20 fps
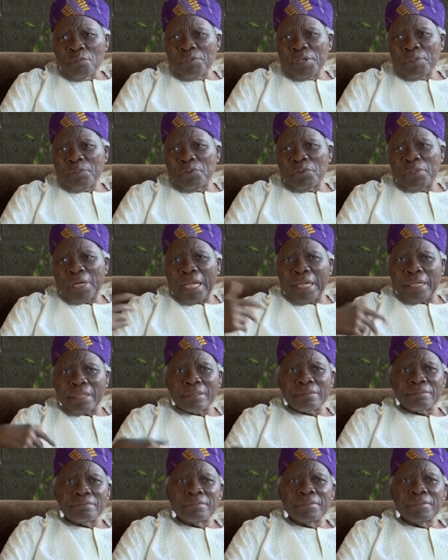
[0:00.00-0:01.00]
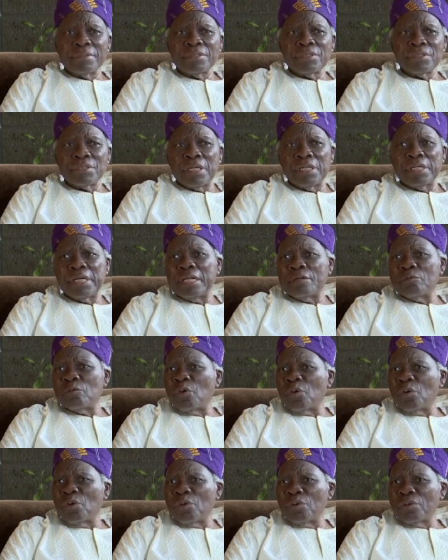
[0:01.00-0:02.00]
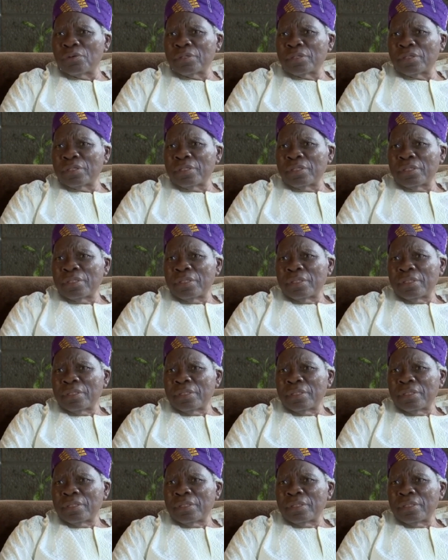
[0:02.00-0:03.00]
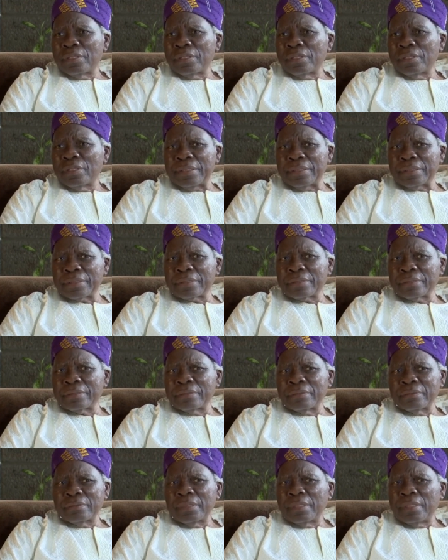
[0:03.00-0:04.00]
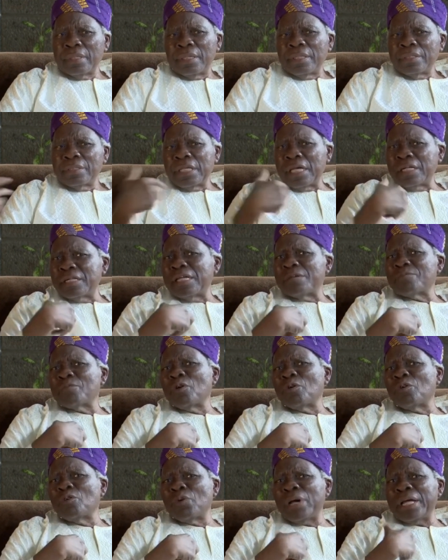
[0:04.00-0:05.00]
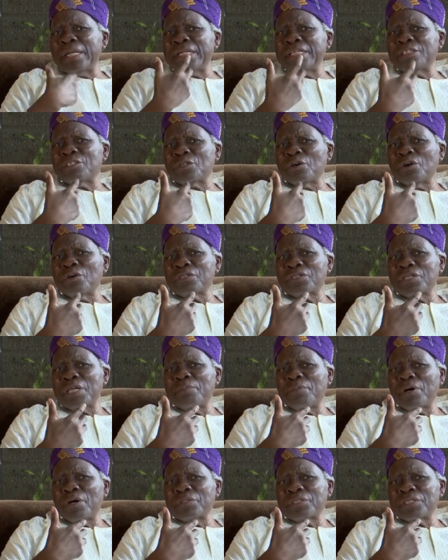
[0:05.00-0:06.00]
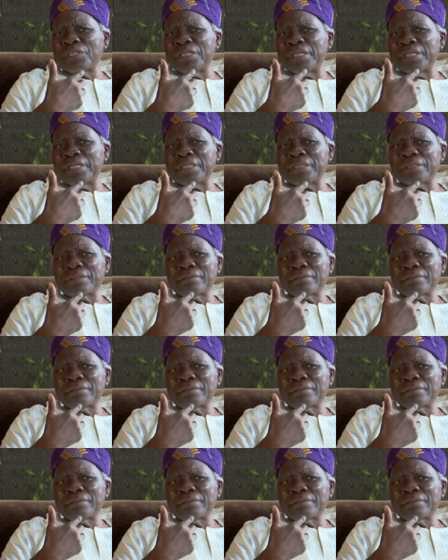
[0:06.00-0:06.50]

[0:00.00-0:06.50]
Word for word: people like Sunday Igboho. Yeah. Sunday Igboho, when he talks about the